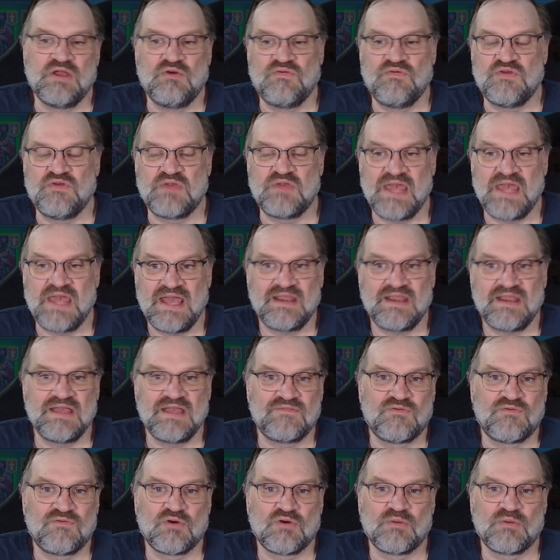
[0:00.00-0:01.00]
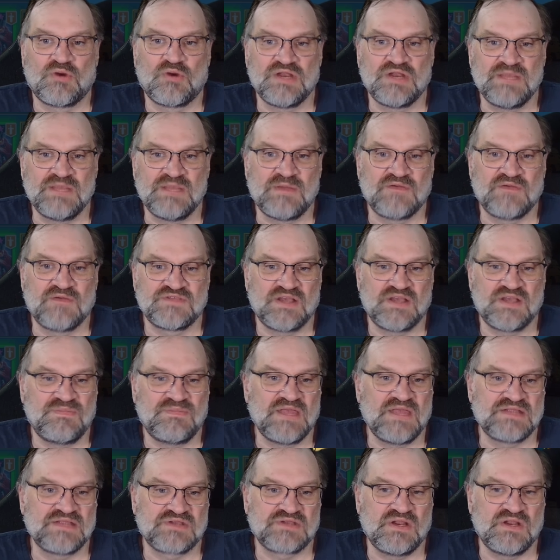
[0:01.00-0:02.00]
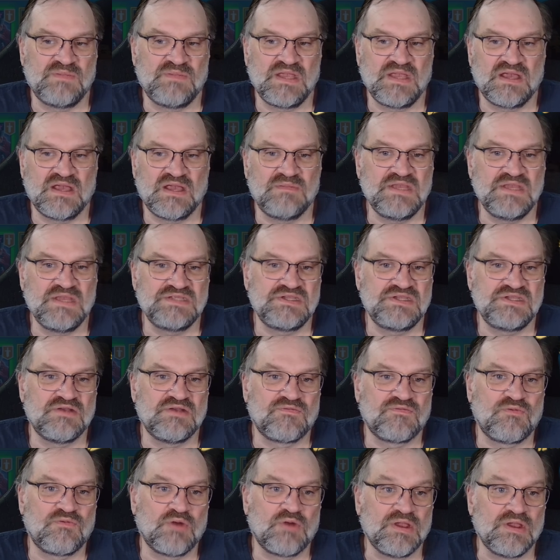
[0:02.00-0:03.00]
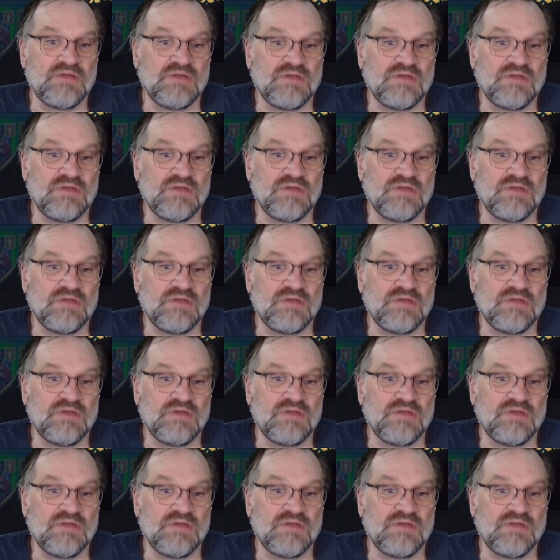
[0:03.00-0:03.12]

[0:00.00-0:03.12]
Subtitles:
If you can get 4 more debuffs up, that's going to become easier for you.